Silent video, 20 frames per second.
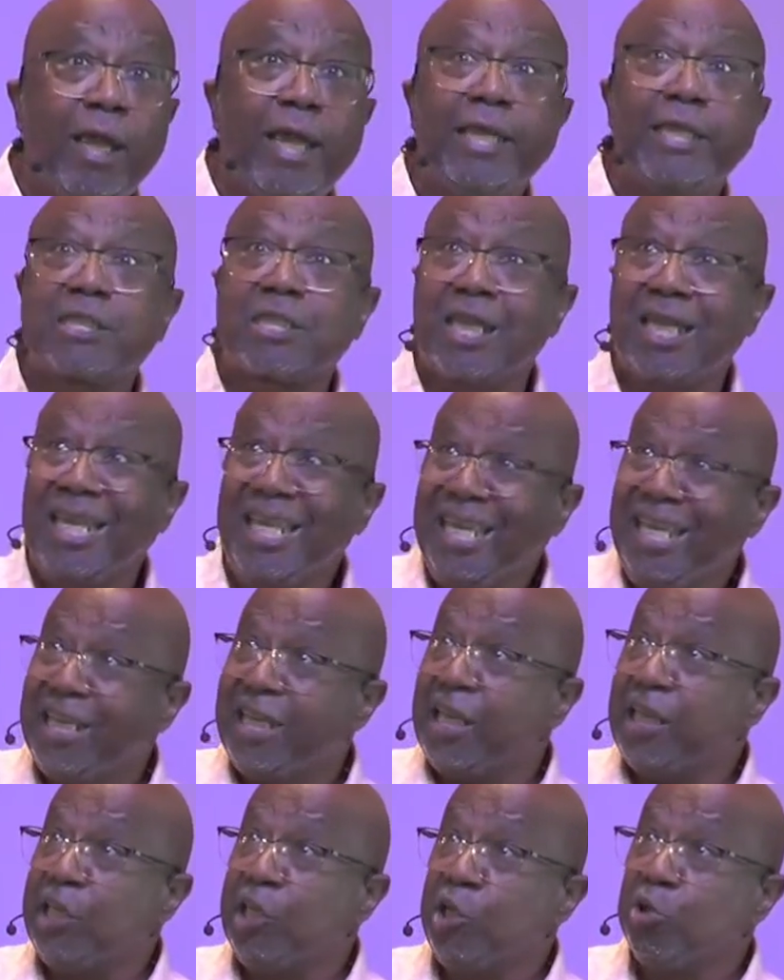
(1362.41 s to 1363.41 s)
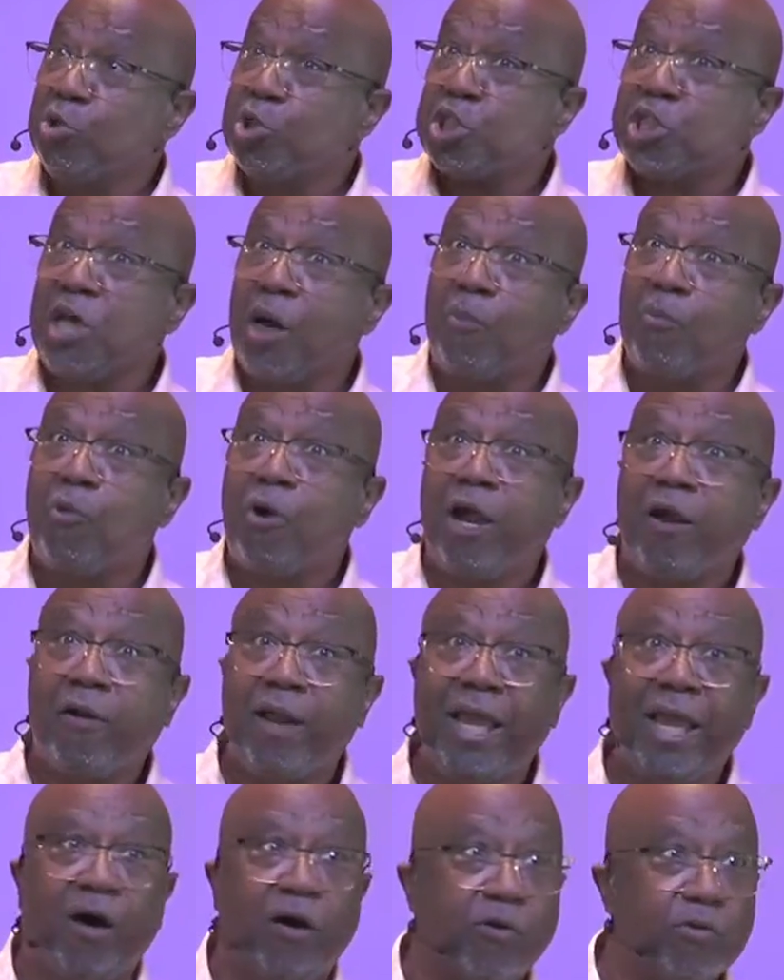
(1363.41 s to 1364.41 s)
is leading you somewhere
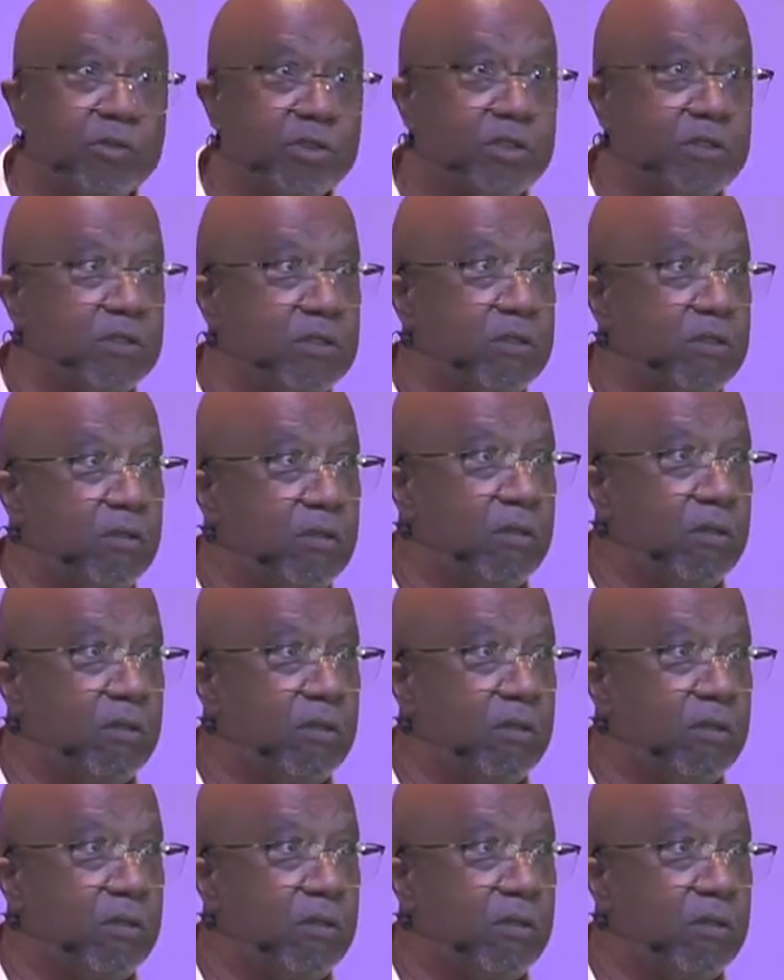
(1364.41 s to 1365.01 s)
else.